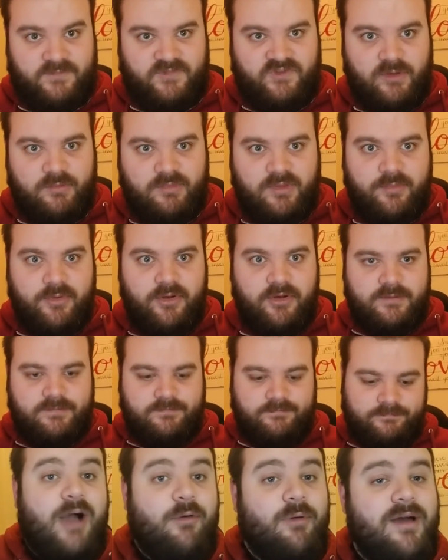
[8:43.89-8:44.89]
drop the book.
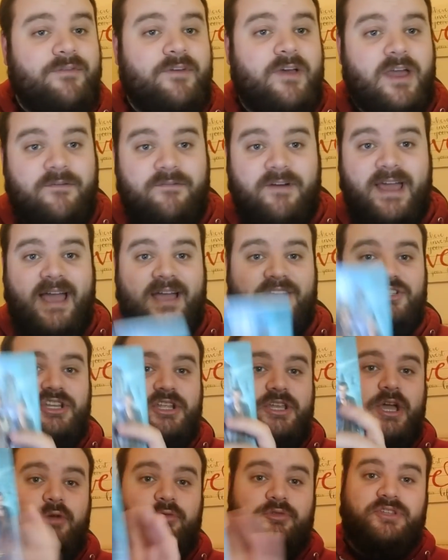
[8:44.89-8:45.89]
However, if I
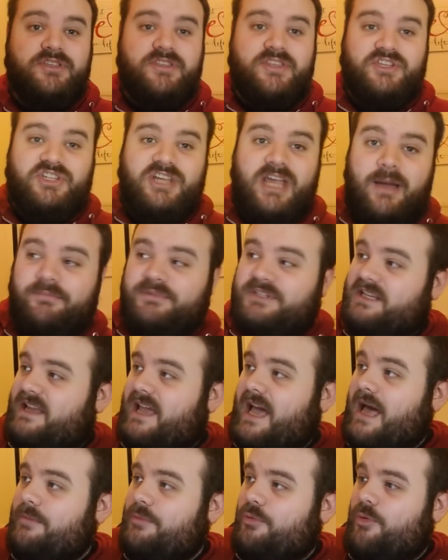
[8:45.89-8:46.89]
actually go to the chapter
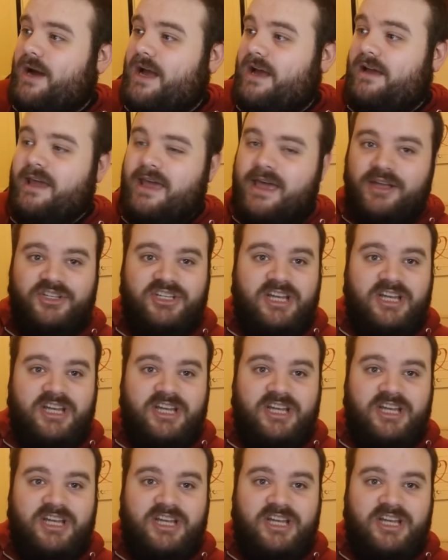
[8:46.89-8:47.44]
gap where